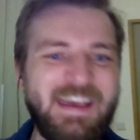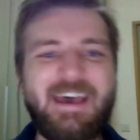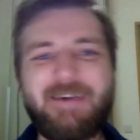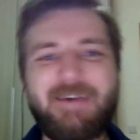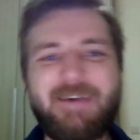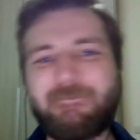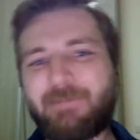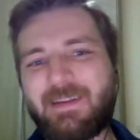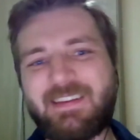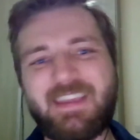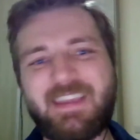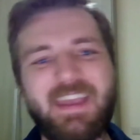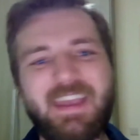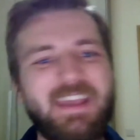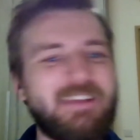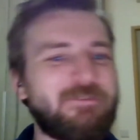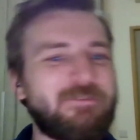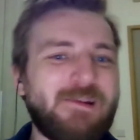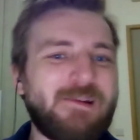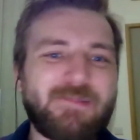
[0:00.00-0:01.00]
But
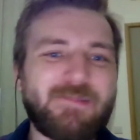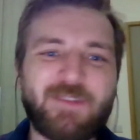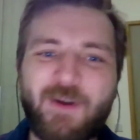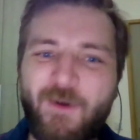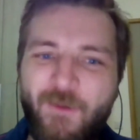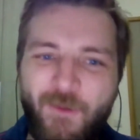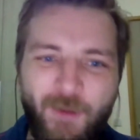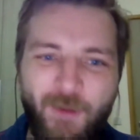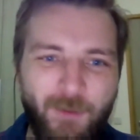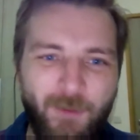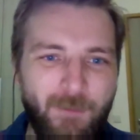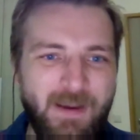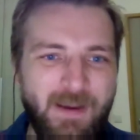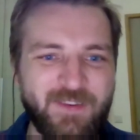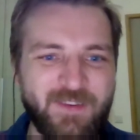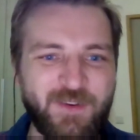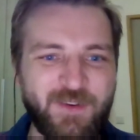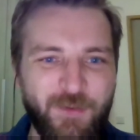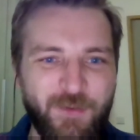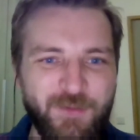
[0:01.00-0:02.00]
there's
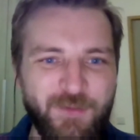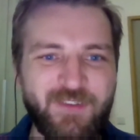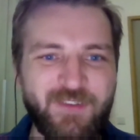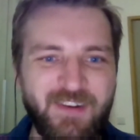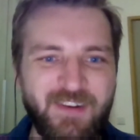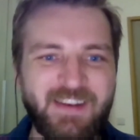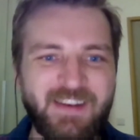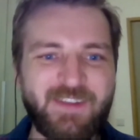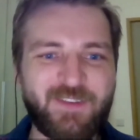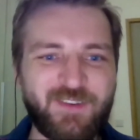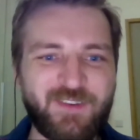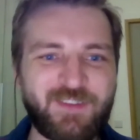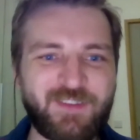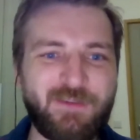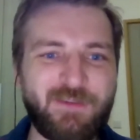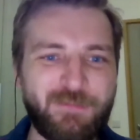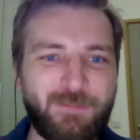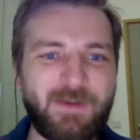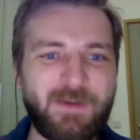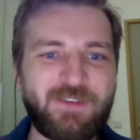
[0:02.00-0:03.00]
always constantly
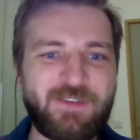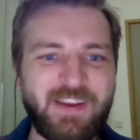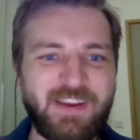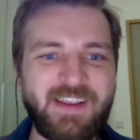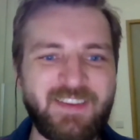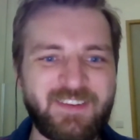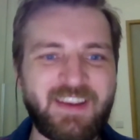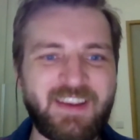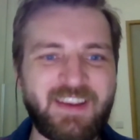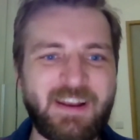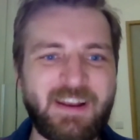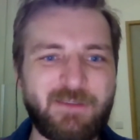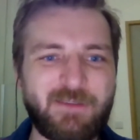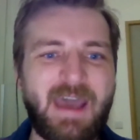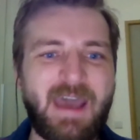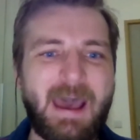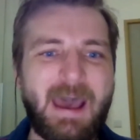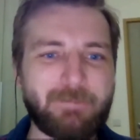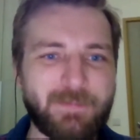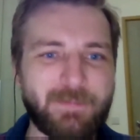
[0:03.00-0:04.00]
stuff which is kind of
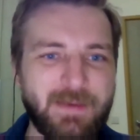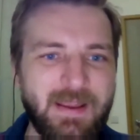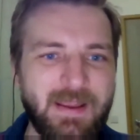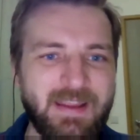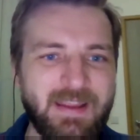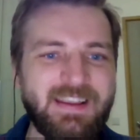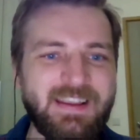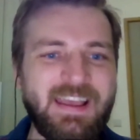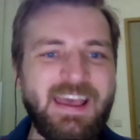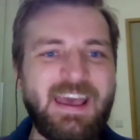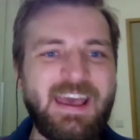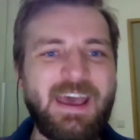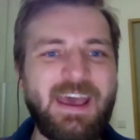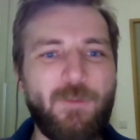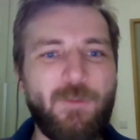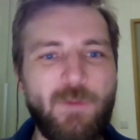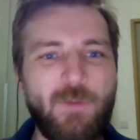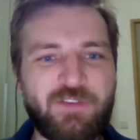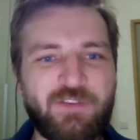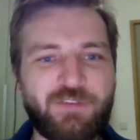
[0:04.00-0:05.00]
happening,
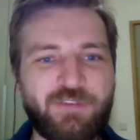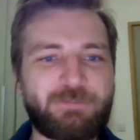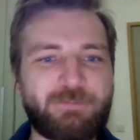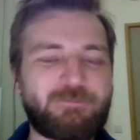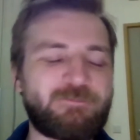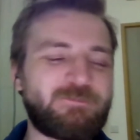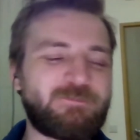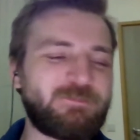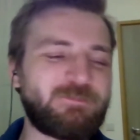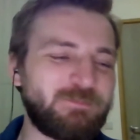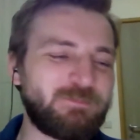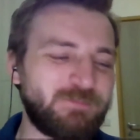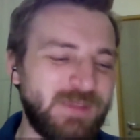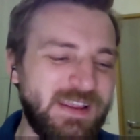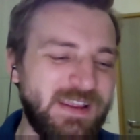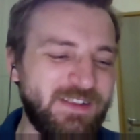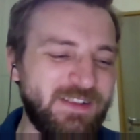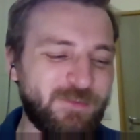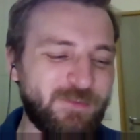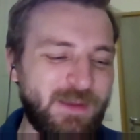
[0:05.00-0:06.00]
which
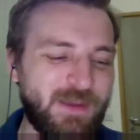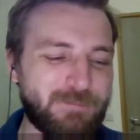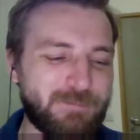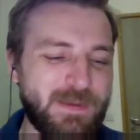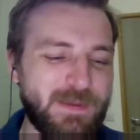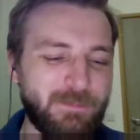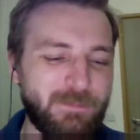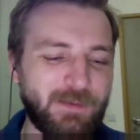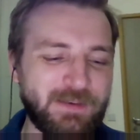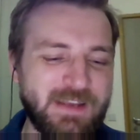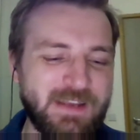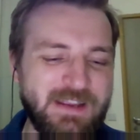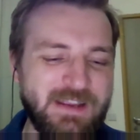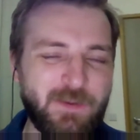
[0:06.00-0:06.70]
means that people need to